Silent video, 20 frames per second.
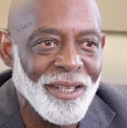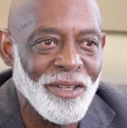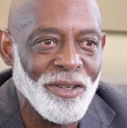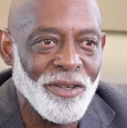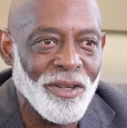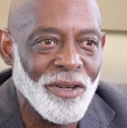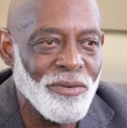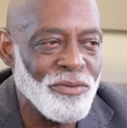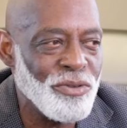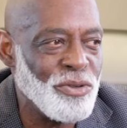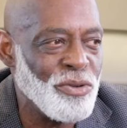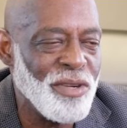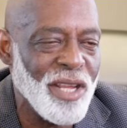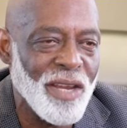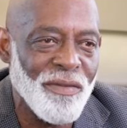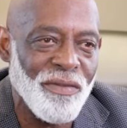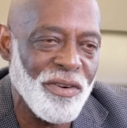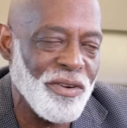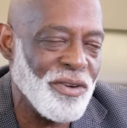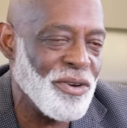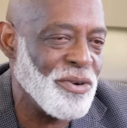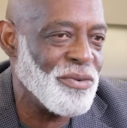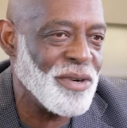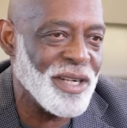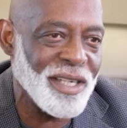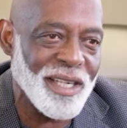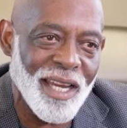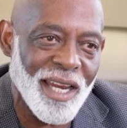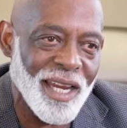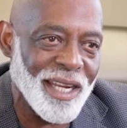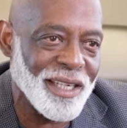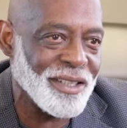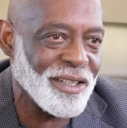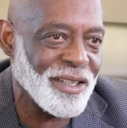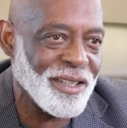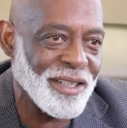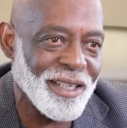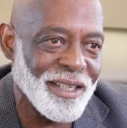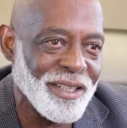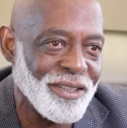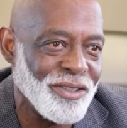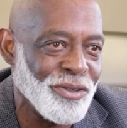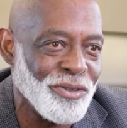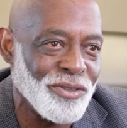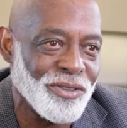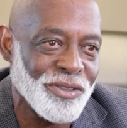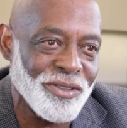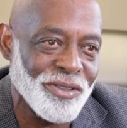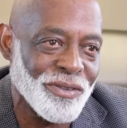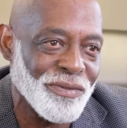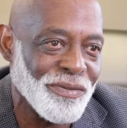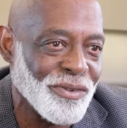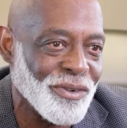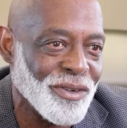you know, you never know what God uses you